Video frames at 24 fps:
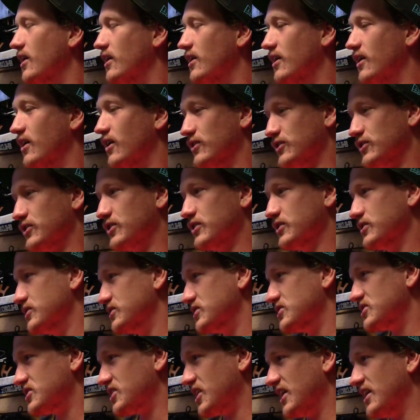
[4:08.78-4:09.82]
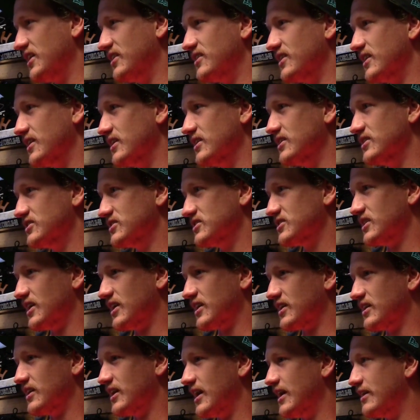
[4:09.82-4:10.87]
On good skate days, I
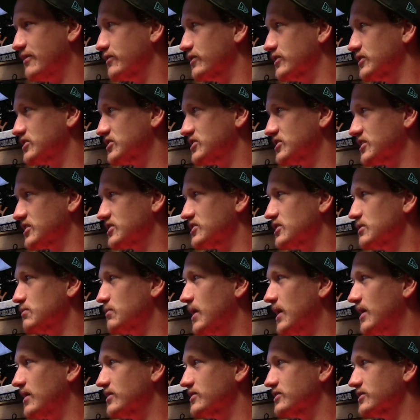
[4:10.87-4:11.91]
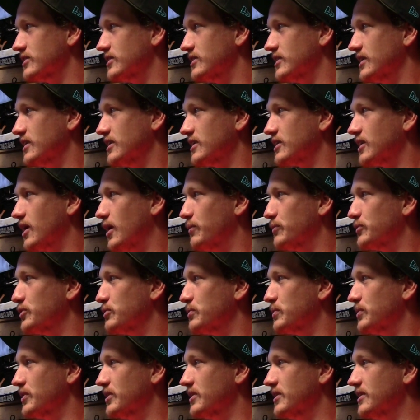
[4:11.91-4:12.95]
can average 60 miles a day
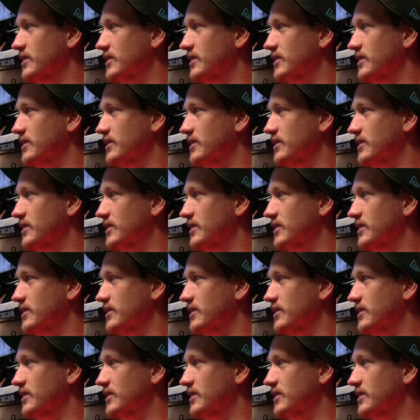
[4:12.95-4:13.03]
comfortably.